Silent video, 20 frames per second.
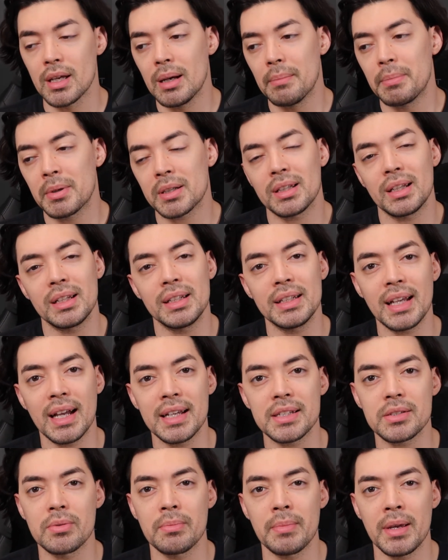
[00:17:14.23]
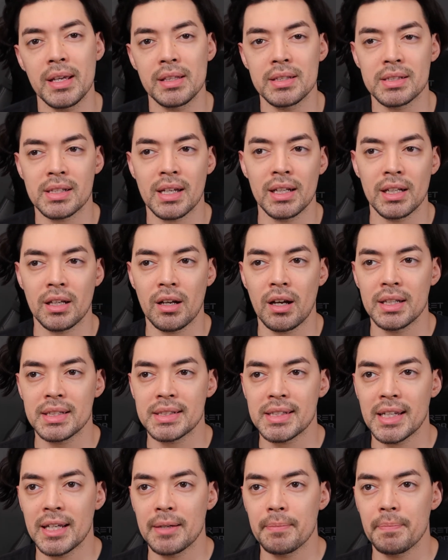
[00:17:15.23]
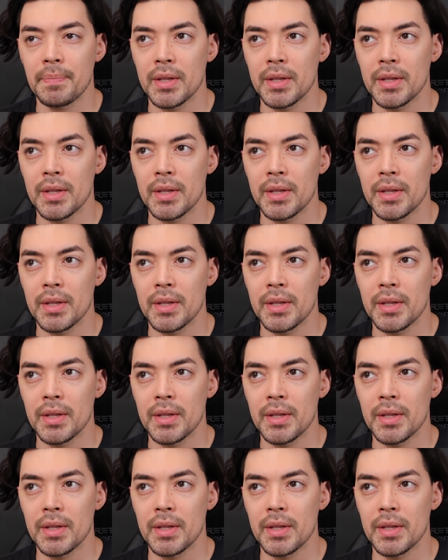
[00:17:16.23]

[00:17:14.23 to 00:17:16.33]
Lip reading: But a lot of the guys who make these kind of content